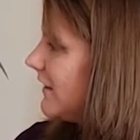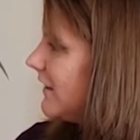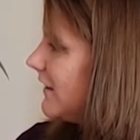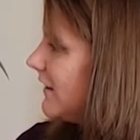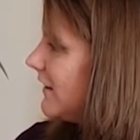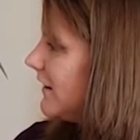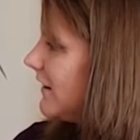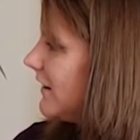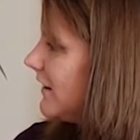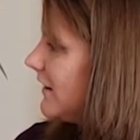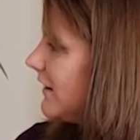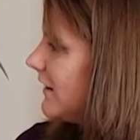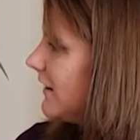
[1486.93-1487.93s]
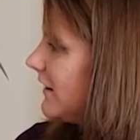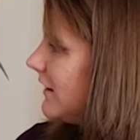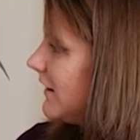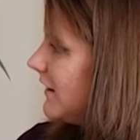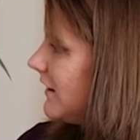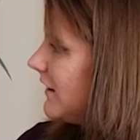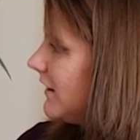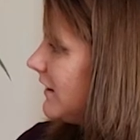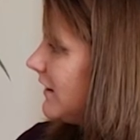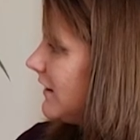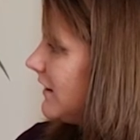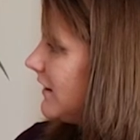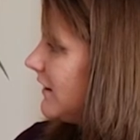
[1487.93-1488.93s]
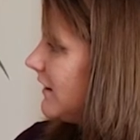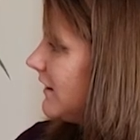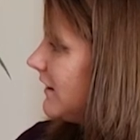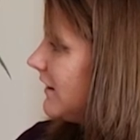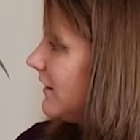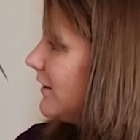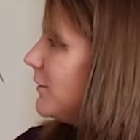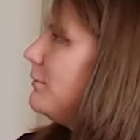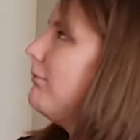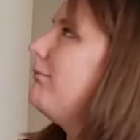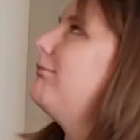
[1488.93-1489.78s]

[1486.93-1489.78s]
(silent)